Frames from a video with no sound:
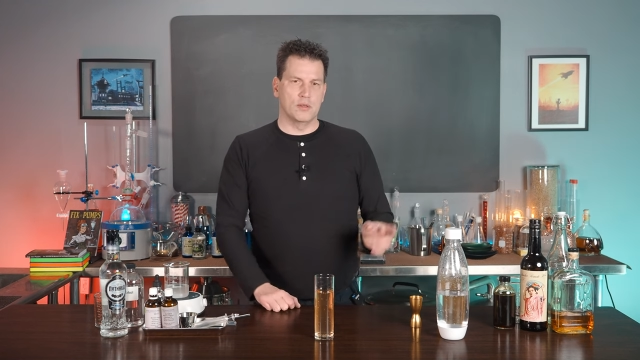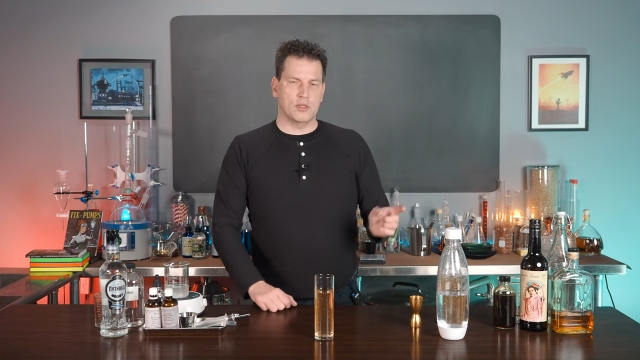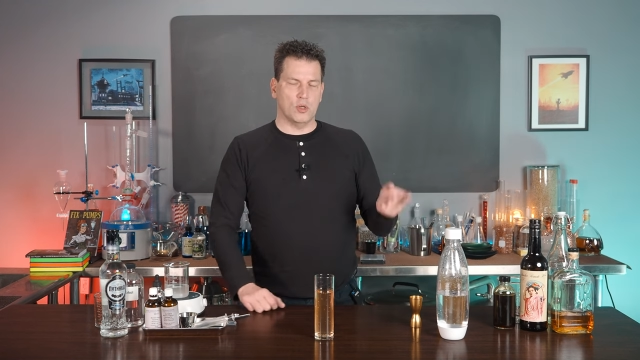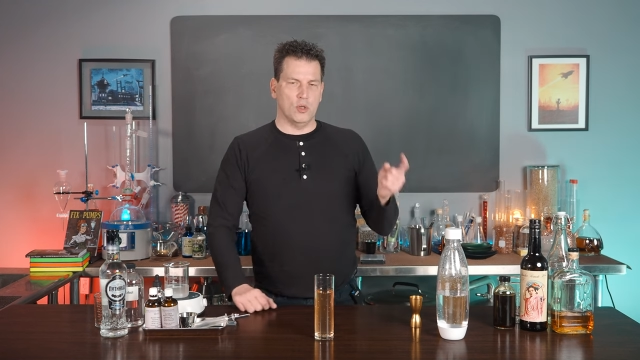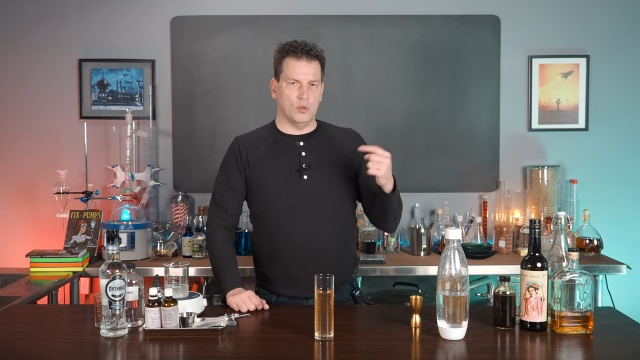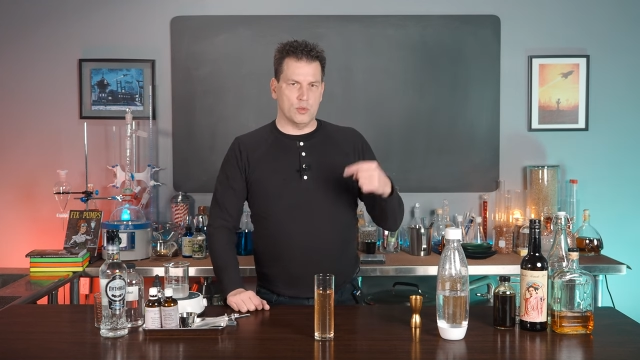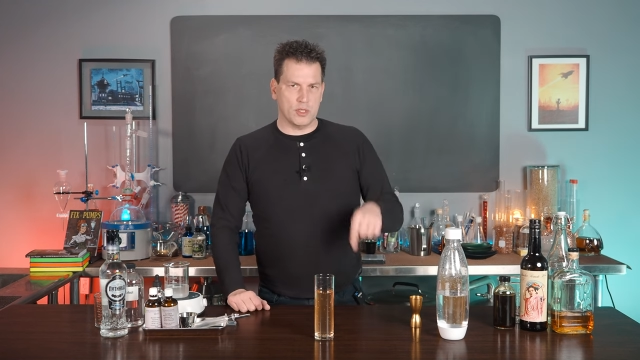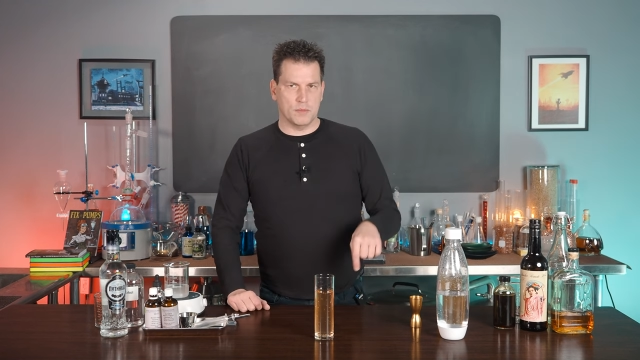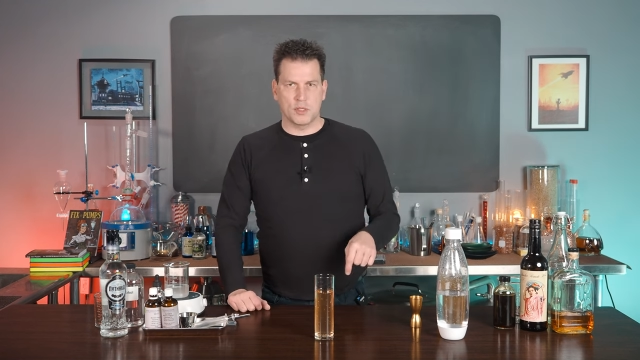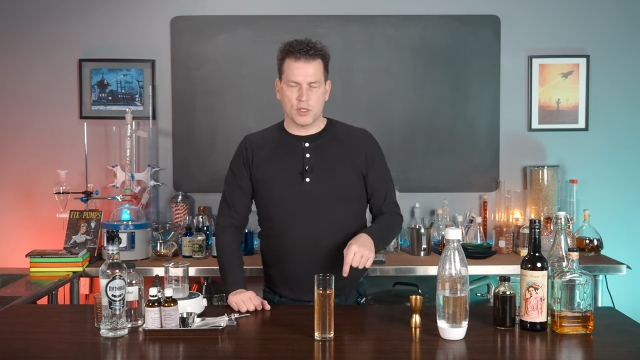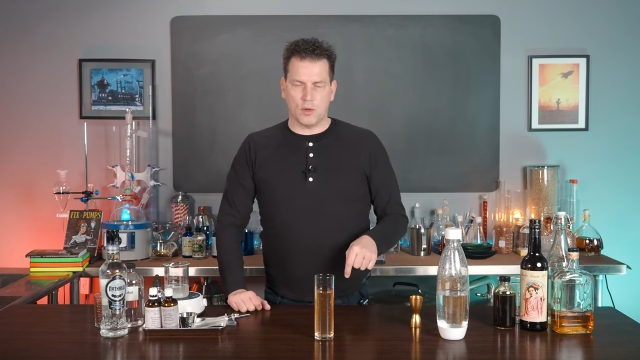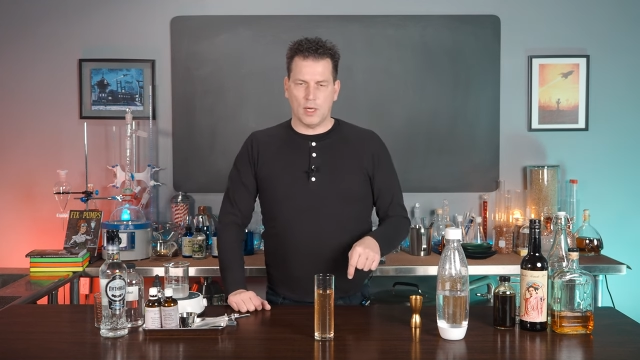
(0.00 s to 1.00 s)
So
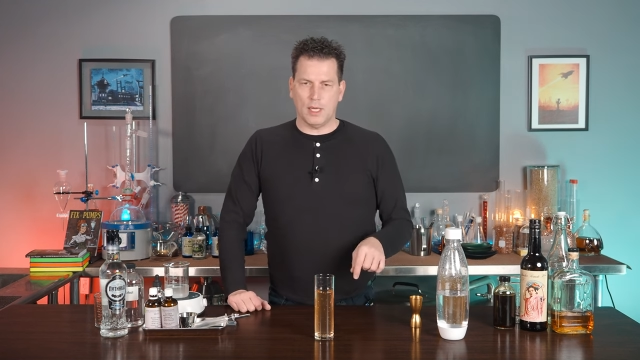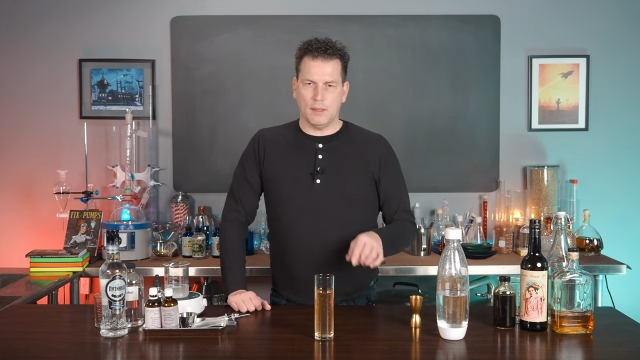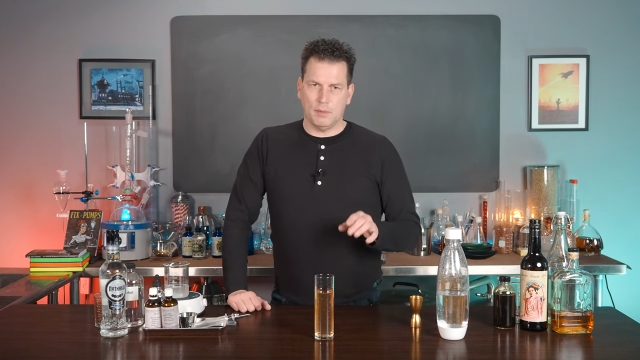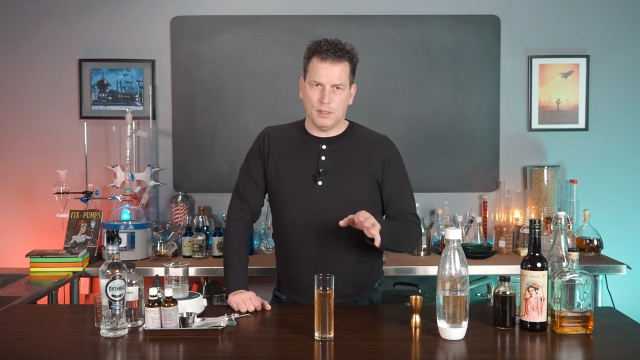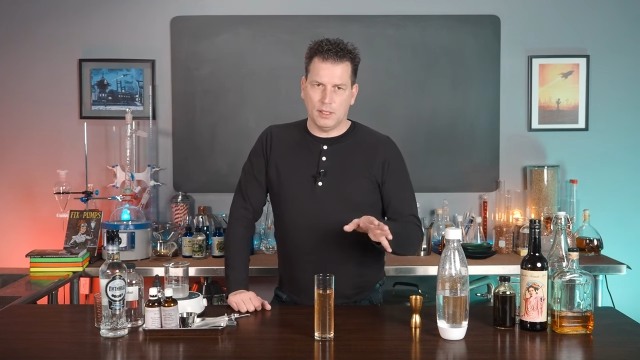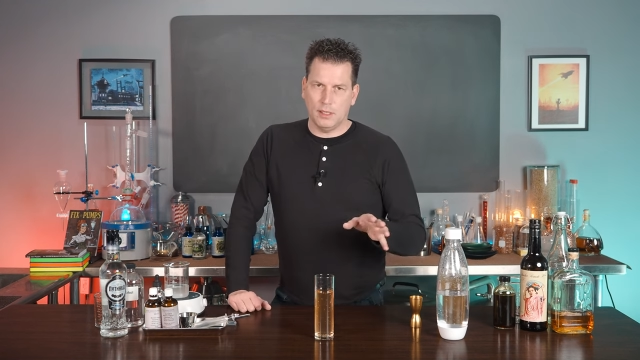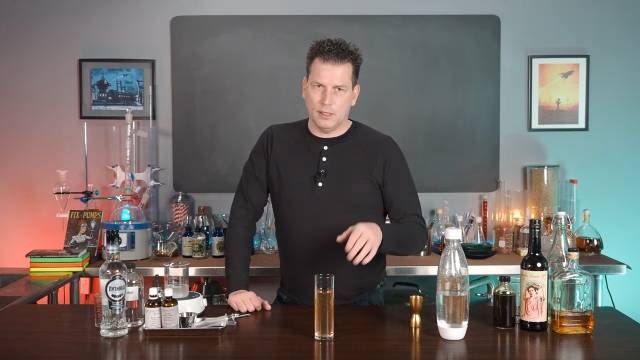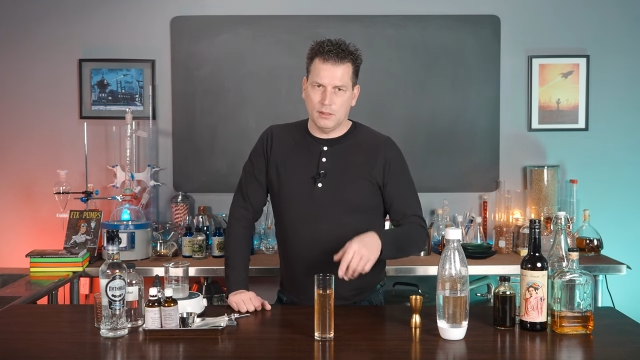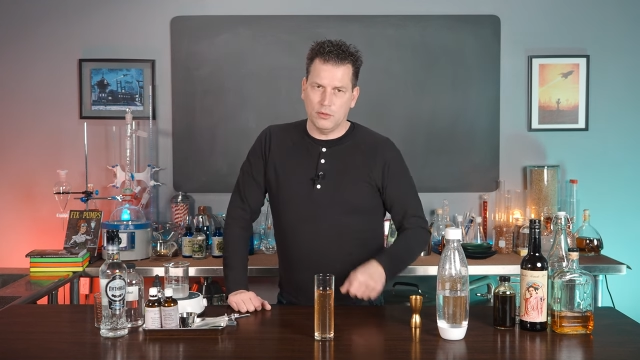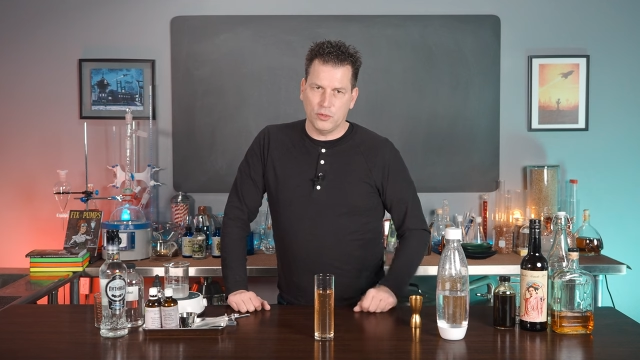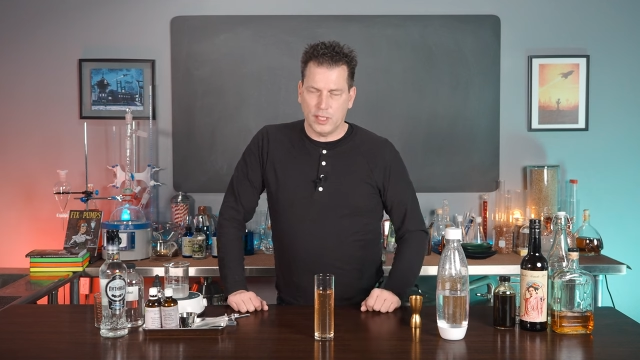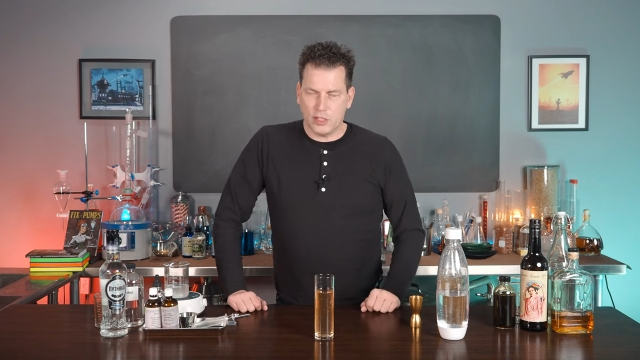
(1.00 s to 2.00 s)
subscribe and
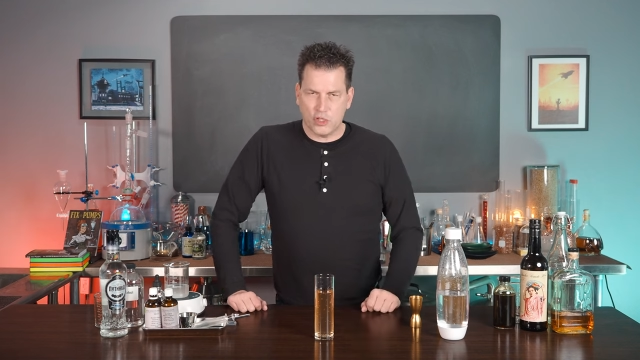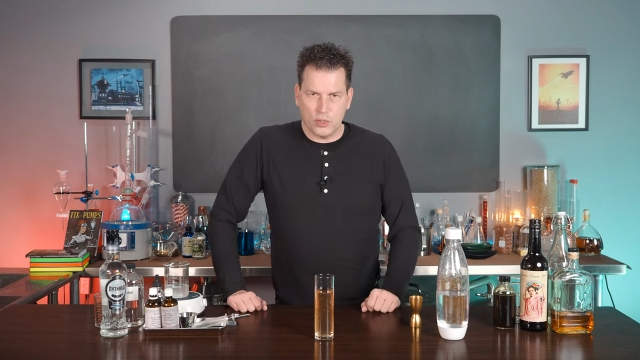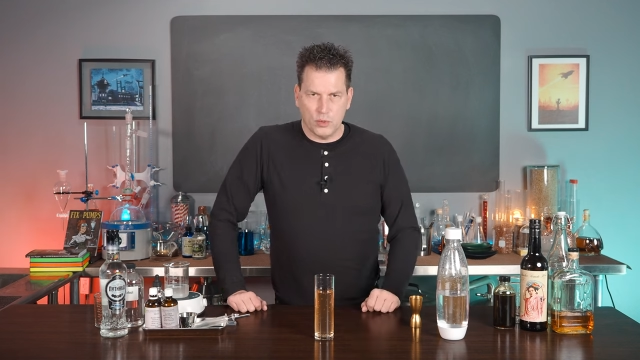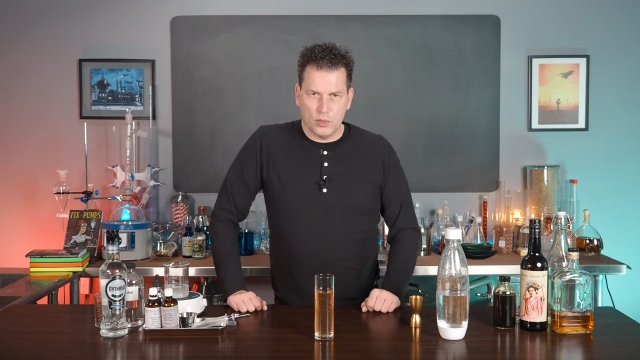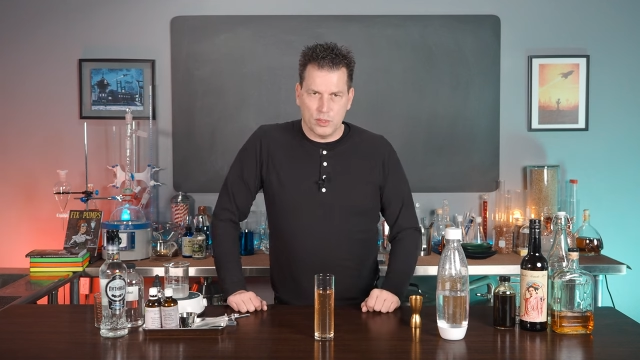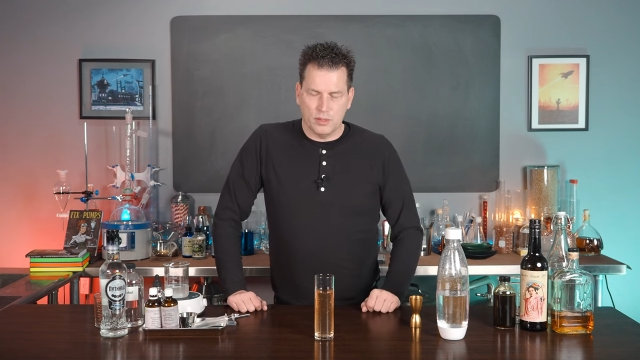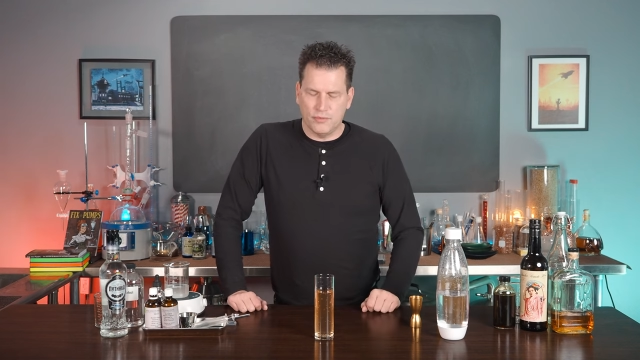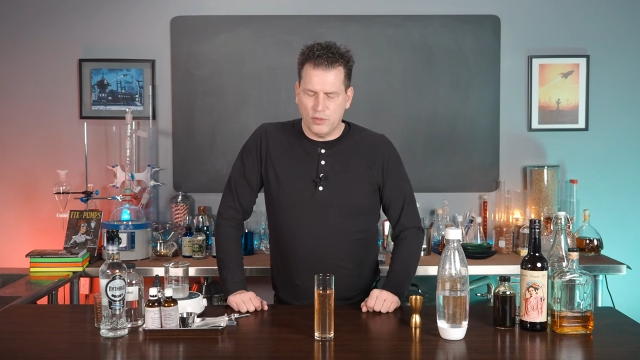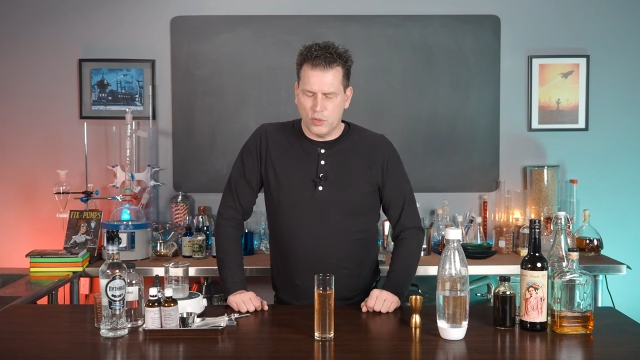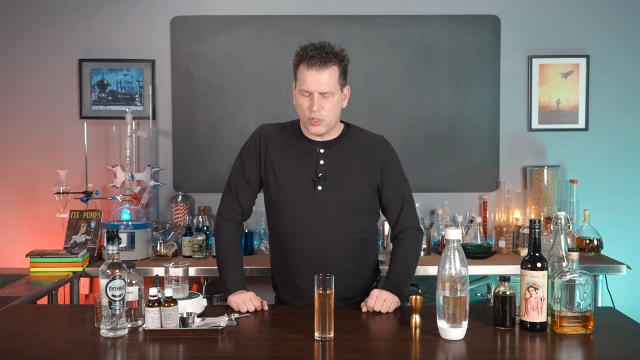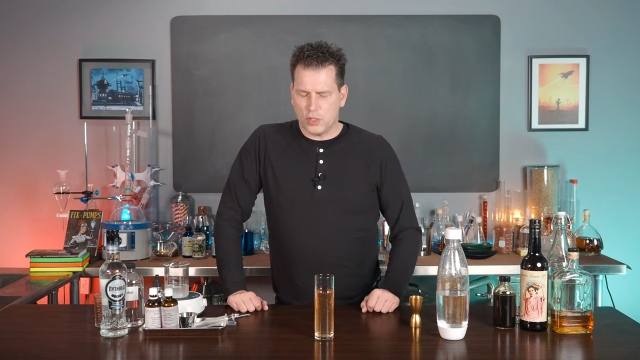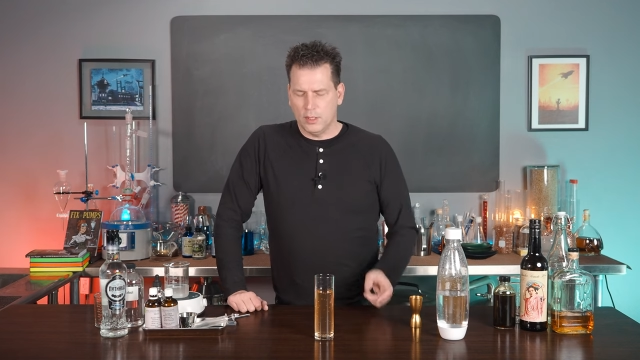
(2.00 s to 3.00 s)
you'll catch those in the
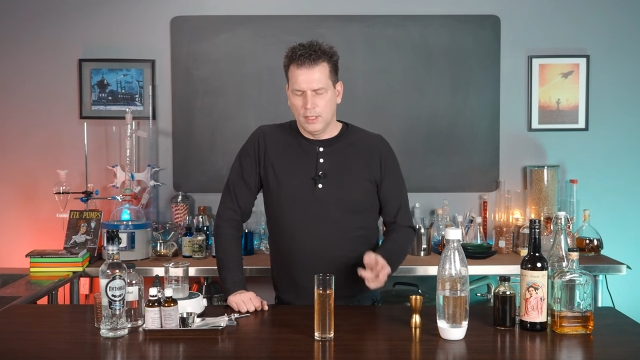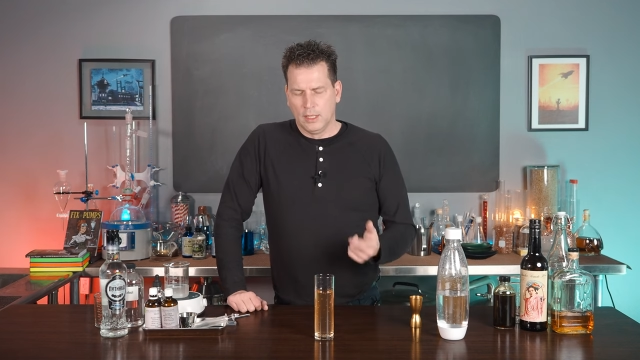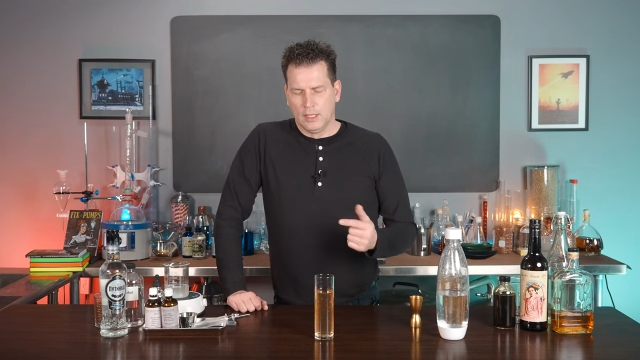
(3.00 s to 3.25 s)
future.